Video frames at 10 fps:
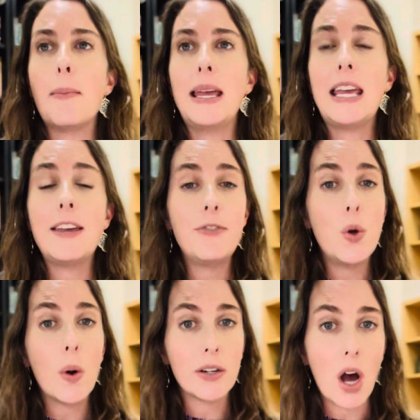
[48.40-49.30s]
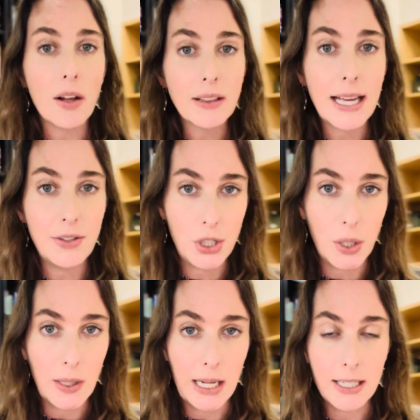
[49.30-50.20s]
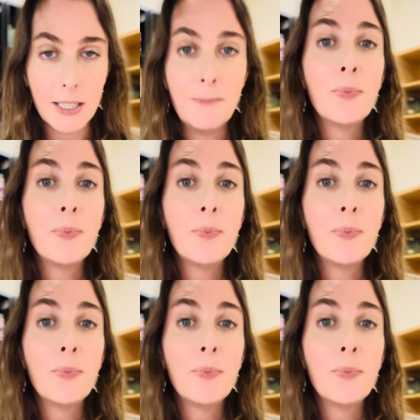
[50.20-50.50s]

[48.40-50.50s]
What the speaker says: if you are an online student,